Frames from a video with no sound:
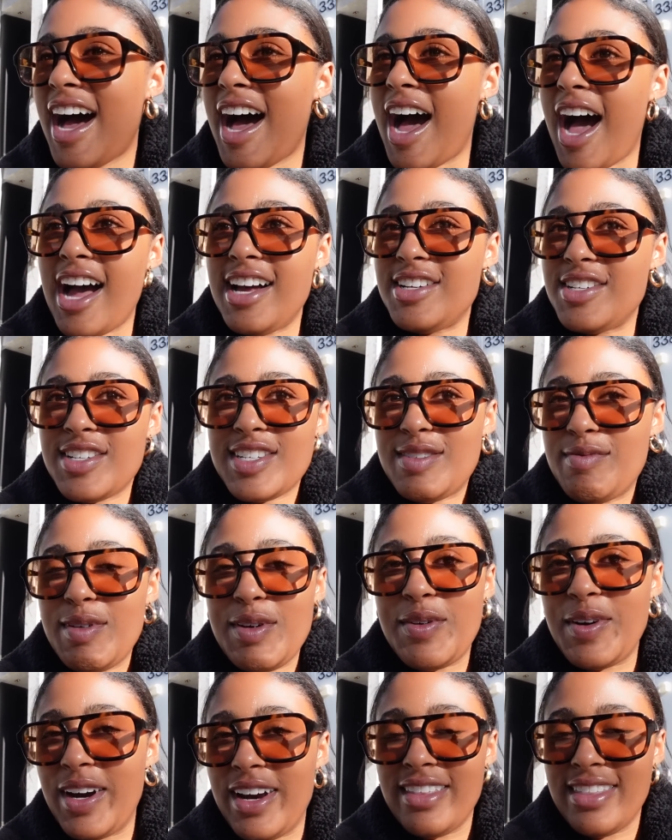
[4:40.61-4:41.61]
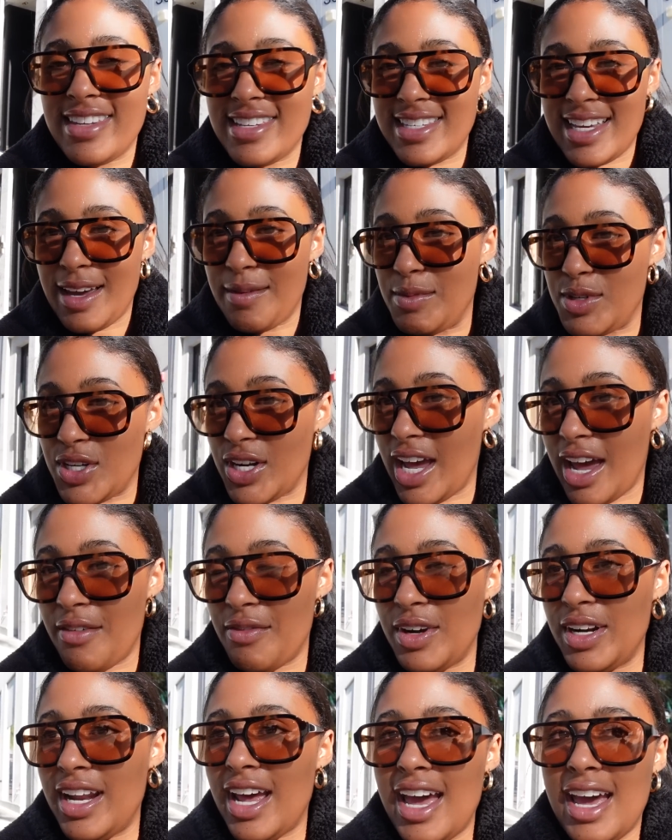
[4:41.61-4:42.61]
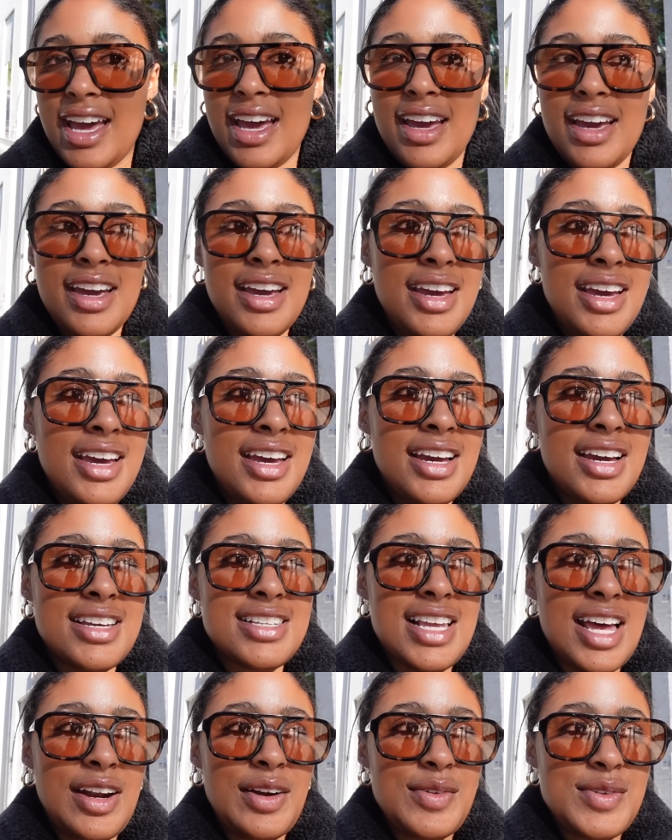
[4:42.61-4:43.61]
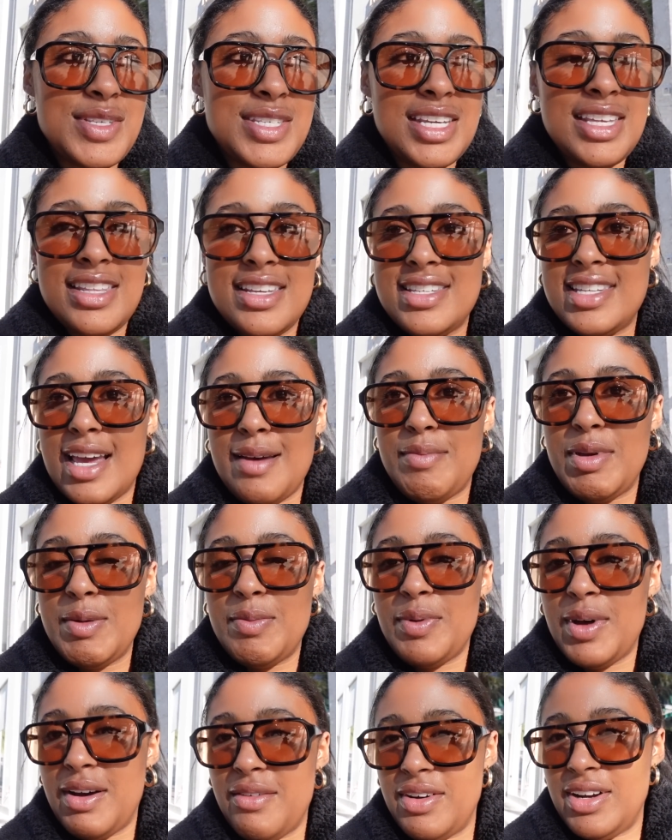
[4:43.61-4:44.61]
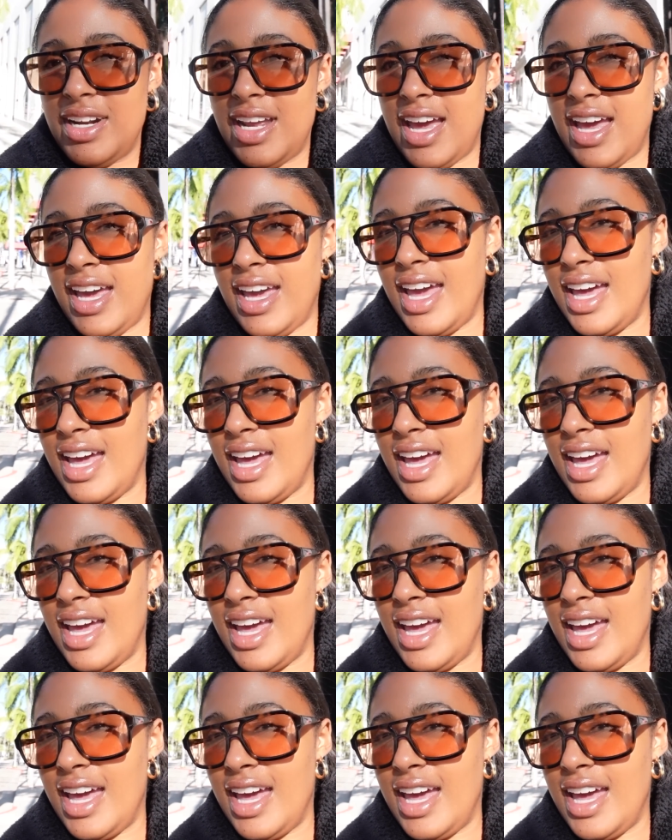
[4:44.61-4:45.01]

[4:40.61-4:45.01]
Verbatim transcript: I just be wearing the same shit every day because I don't see the same people every day,